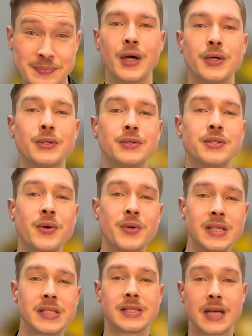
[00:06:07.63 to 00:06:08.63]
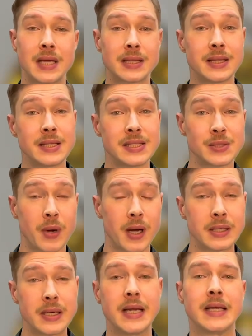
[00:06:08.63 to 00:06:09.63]
You'll notice that this
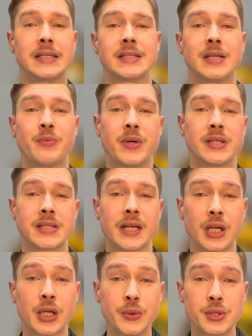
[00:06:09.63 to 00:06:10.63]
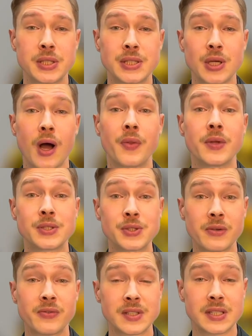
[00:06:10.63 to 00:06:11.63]
one exhibits inclusions on the
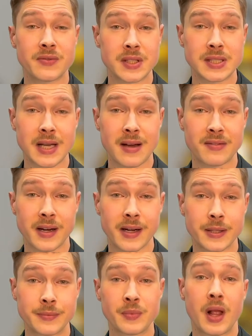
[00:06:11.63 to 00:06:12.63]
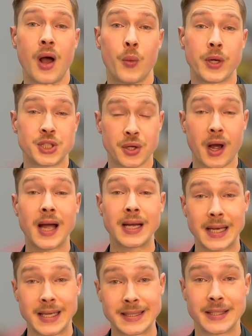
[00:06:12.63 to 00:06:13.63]
surface of the sapphire, which are
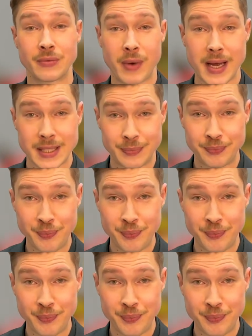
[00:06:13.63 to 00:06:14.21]
highlighted in red.